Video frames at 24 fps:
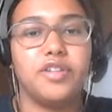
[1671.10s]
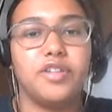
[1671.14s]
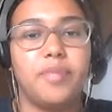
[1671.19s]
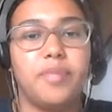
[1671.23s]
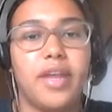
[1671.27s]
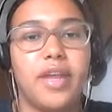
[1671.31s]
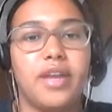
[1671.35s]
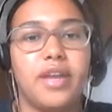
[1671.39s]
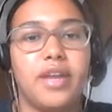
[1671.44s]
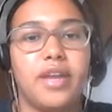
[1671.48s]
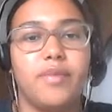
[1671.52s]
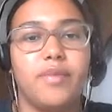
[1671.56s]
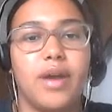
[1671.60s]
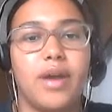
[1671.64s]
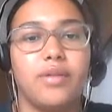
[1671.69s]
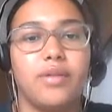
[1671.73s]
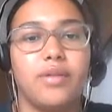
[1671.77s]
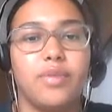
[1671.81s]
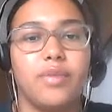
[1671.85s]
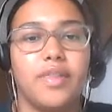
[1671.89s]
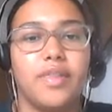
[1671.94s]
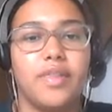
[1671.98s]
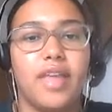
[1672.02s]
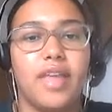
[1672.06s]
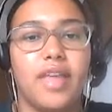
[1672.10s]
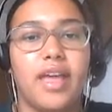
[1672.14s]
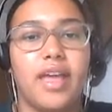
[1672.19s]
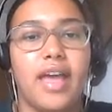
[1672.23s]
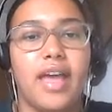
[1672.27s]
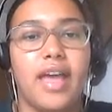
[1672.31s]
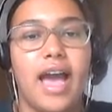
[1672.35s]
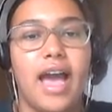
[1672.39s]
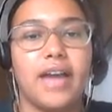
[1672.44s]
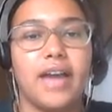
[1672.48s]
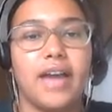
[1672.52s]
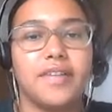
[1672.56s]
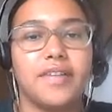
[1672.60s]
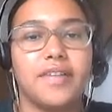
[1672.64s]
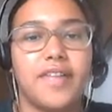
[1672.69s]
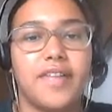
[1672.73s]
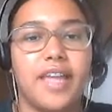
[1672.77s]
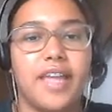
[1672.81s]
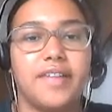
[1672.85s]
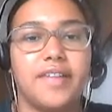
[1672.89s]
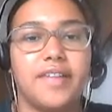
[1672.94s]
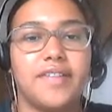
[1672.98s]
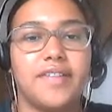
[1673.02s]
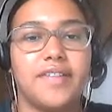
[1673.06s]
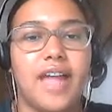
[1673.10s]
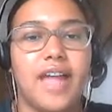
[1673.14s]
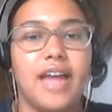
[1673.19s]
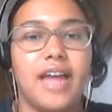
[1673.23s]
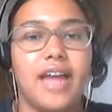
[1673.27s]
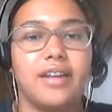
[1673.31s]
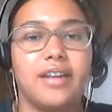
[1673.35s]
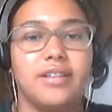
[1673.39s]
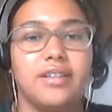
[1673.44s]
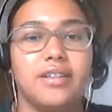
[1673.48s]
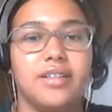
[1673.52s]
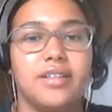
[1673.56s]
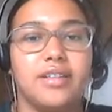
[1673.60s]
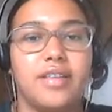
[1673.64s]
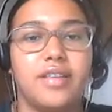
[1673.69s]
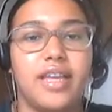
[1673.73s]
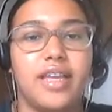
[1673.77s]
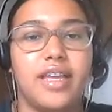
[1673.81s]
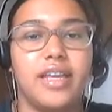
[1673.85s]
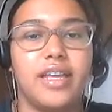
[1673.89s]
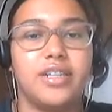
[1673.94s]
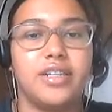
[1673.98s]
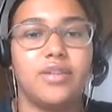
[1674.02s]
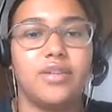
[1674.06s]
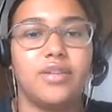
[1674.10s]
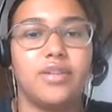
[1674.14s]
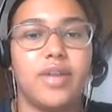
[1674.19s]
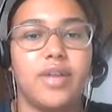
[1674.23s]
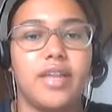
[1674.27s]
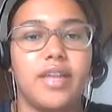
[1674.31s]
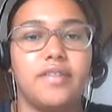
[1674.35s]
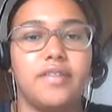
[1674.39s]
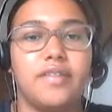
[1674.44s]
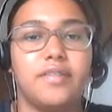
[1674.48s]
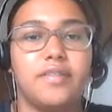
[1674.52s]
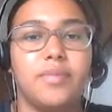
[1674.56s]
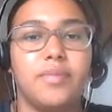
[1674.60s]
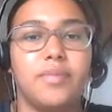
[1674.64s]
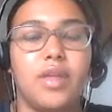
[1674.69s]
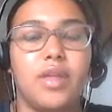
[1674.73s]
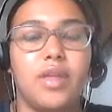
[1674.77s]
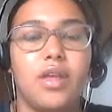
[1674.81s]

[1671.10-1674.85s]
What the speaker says: playing around with the axis and the degrees.